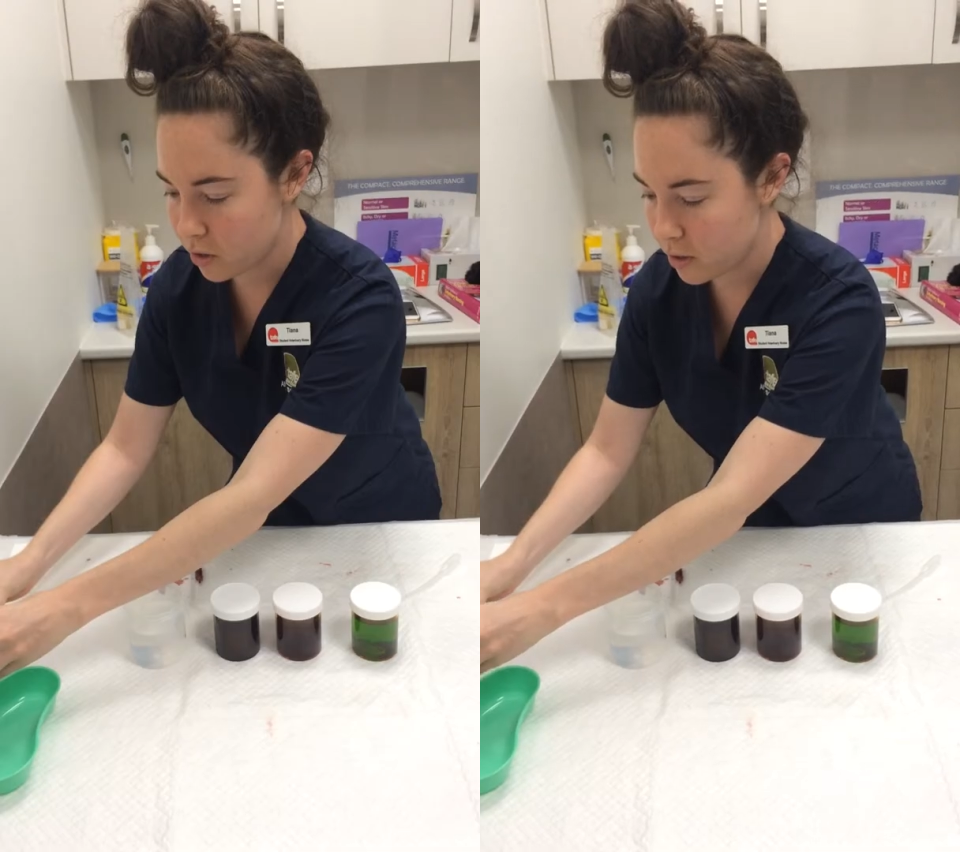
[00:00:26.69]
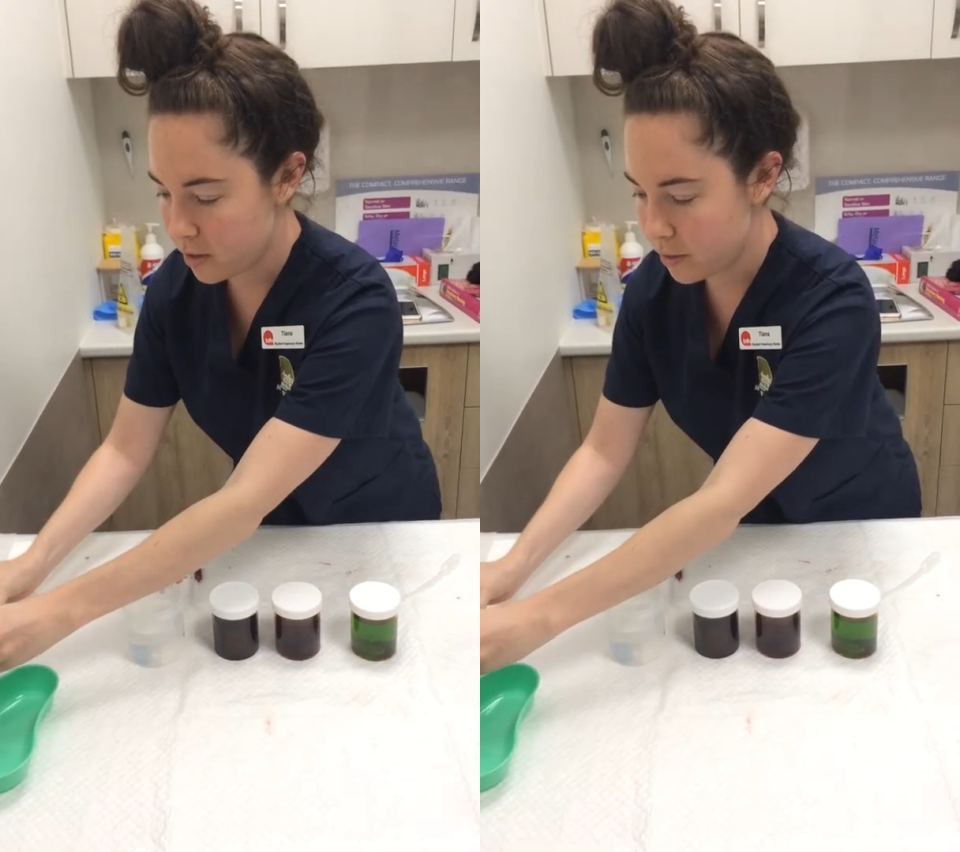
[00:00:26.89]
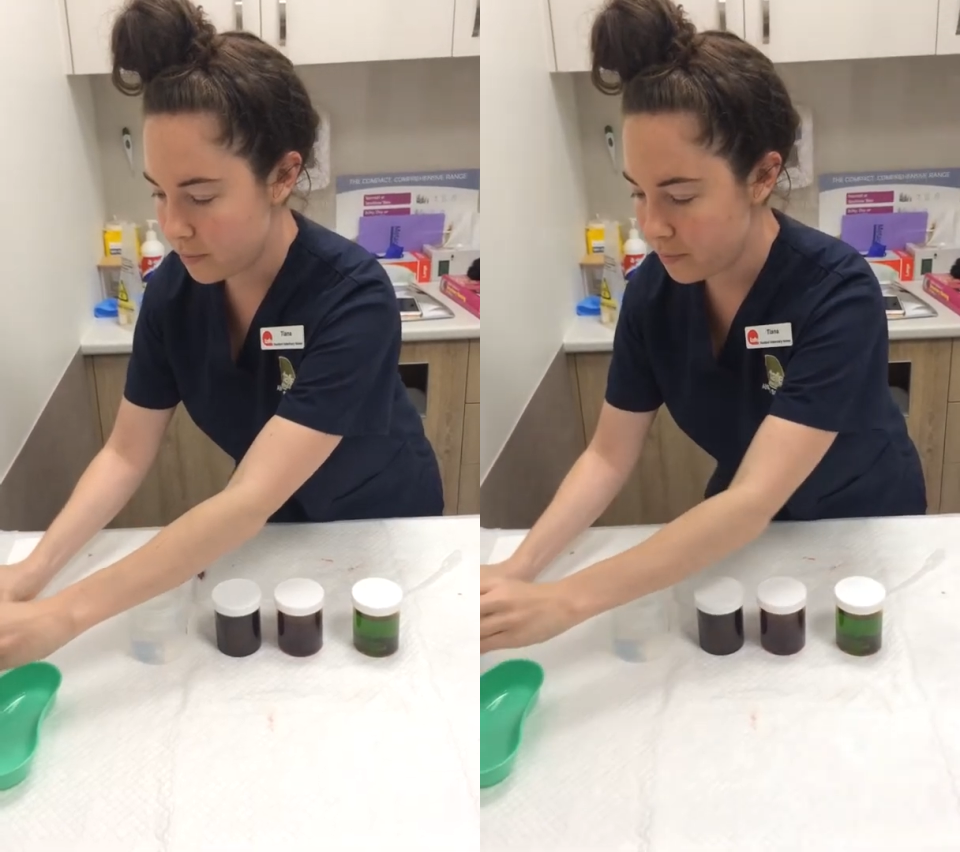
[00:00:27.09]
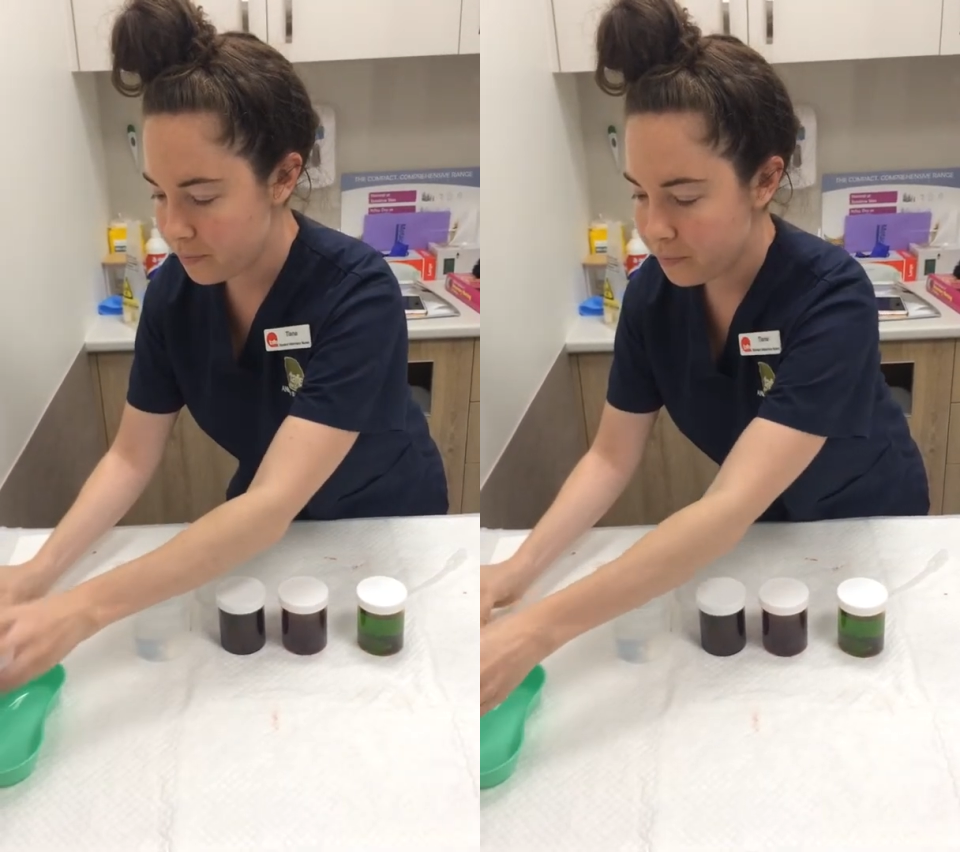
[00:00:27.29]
got some